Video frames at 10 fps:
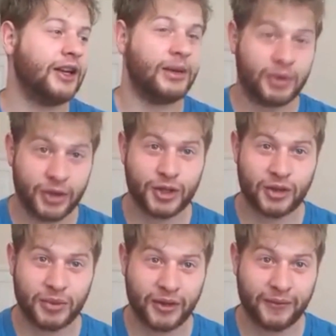going to
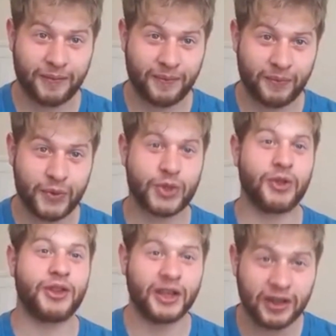shut up now.
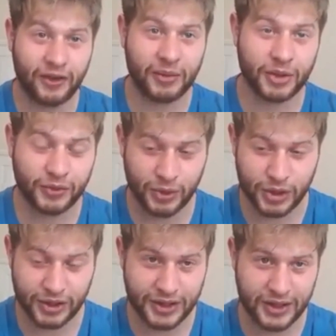So, thank you very much for
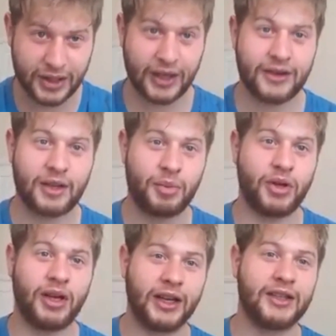watching this till the end. I'll
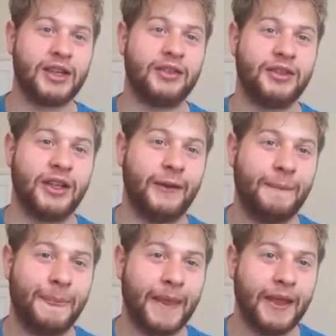put a link down
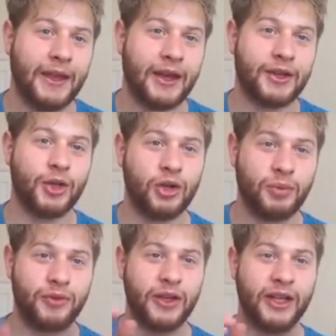there. and
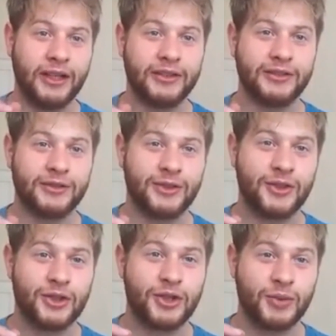hopefully,
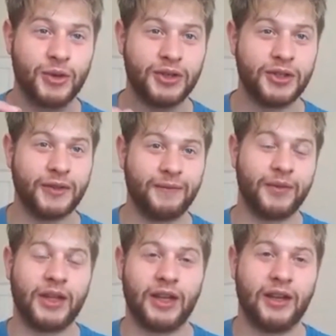touch wood,
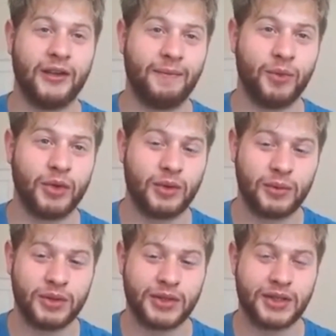
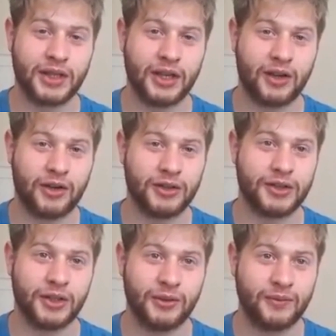we'll see you all
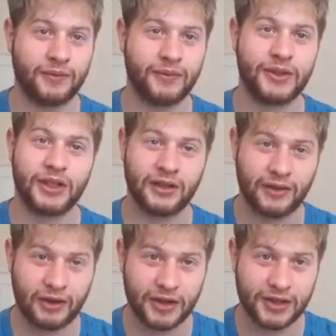soon. See
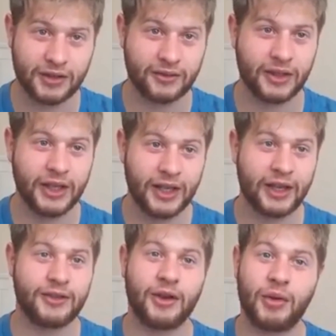you very soon.
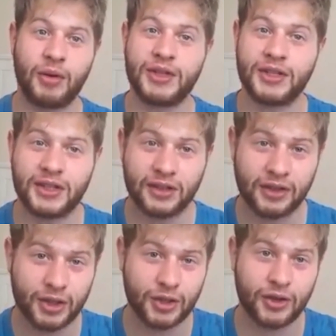And to anyone who hasn't
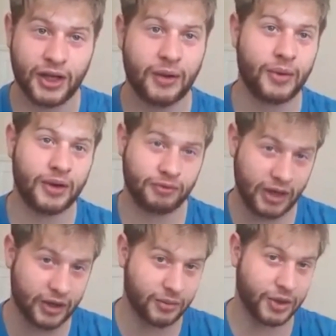seen the show yet, we
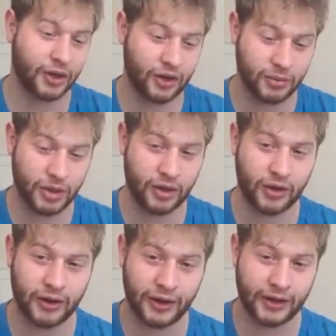really hope you can come
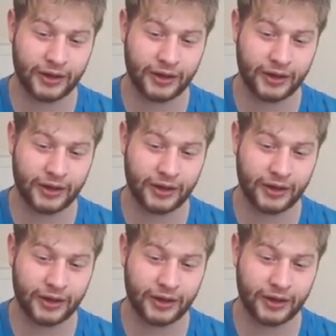along